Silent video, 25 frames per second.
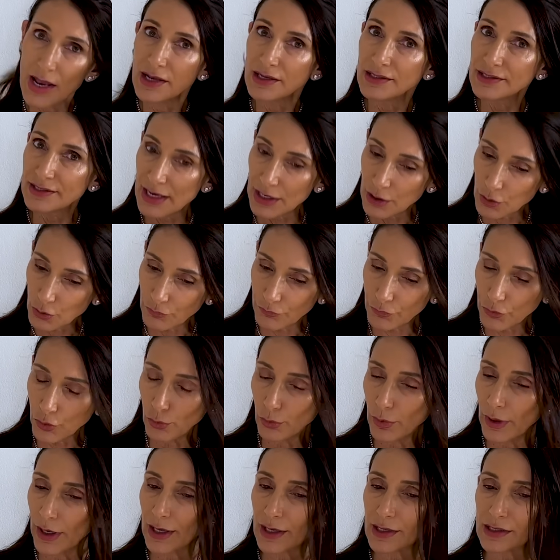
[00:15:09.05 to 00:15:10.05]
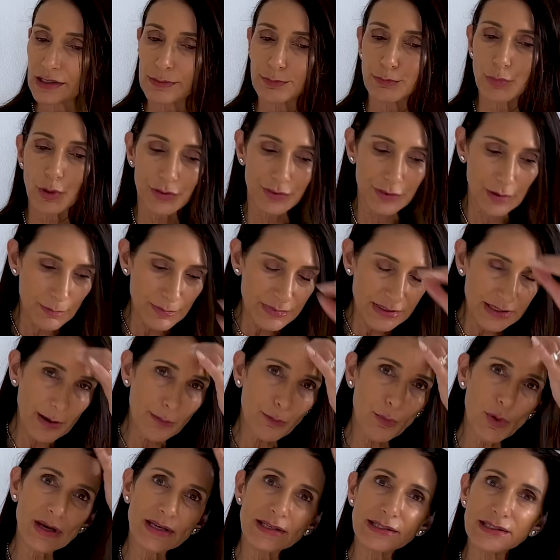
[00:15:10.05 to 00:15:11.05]
take off your rings, put them
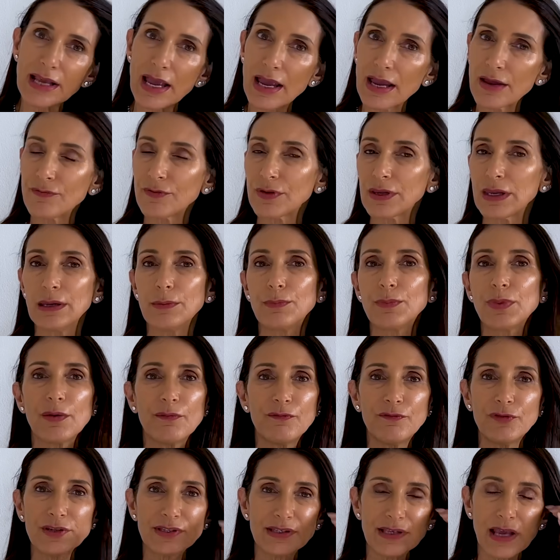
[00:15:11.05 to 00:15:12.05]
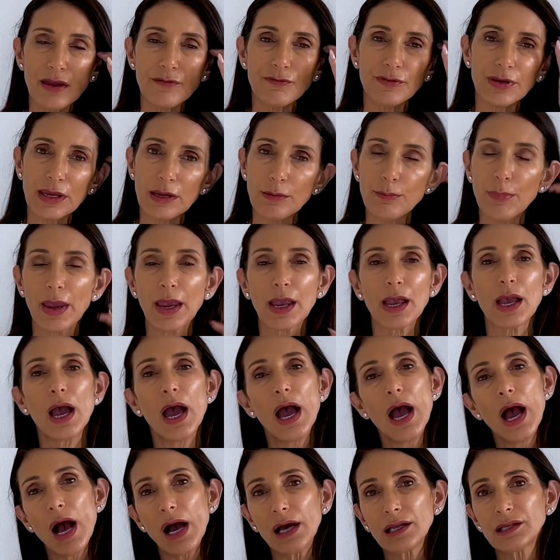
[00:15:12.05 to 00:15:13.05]
somewhere safe, keep them for safekeeping
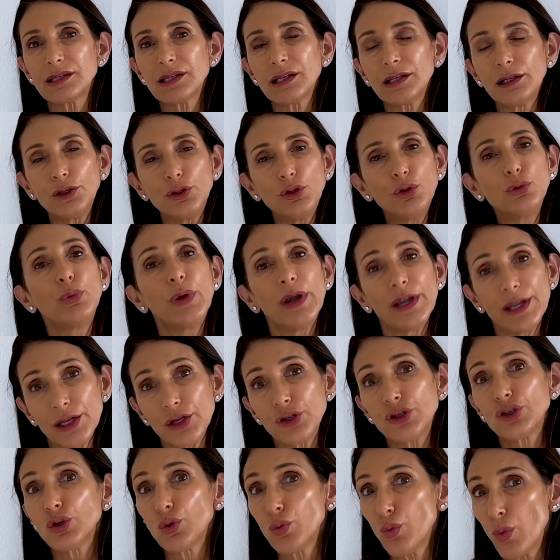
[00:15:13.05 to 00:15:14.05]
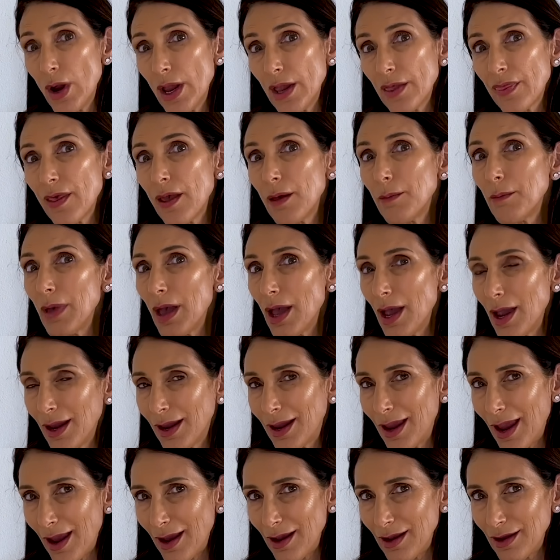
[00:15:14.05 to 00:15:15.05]
until you're ready to wear them
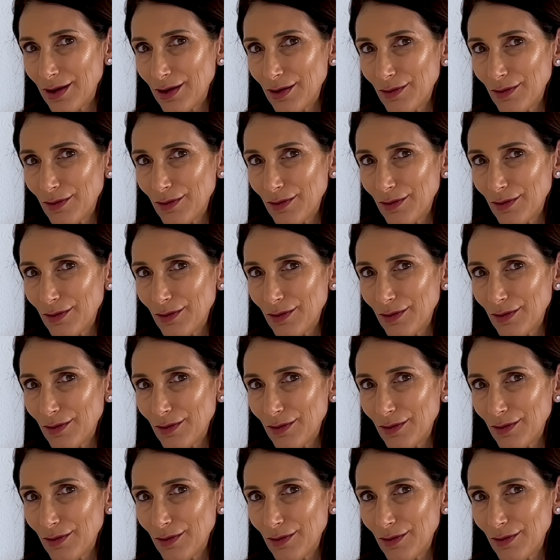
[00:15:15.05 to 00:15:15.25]
again.